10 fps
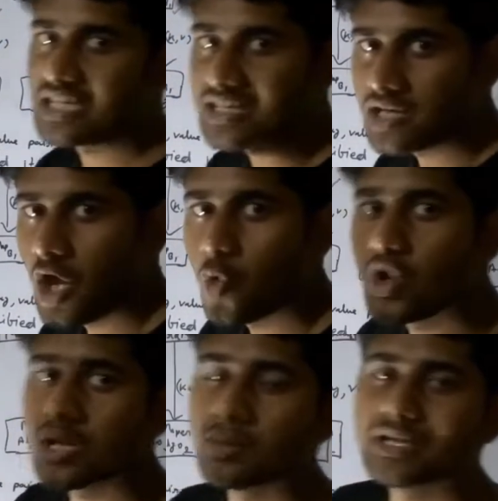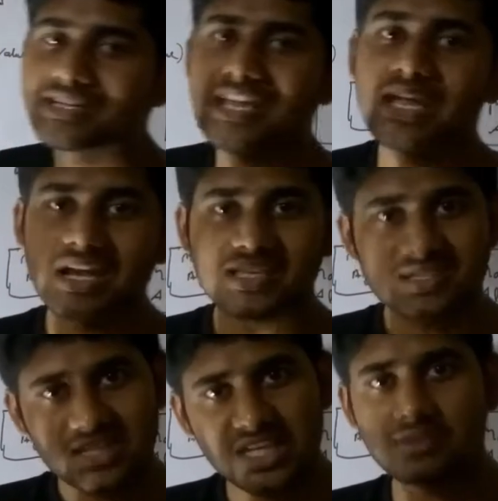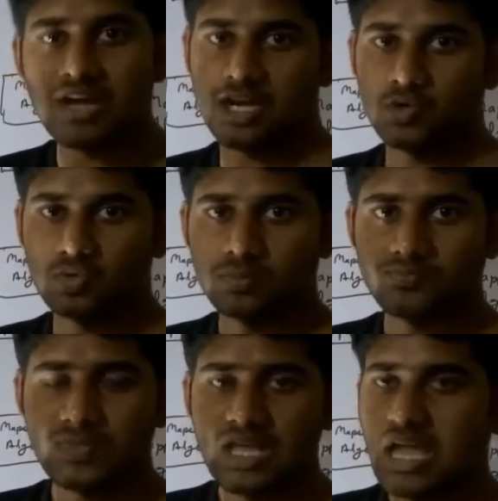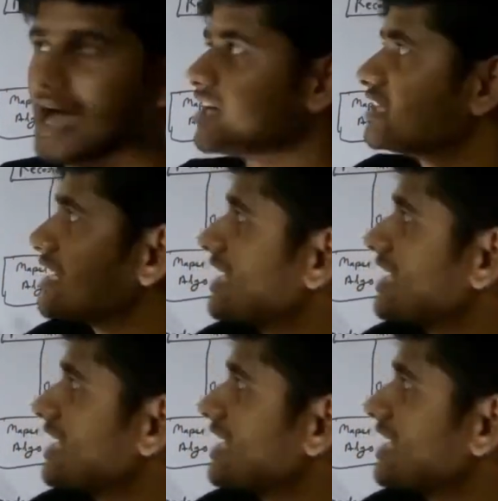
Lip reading: thing will be taken as key value, and the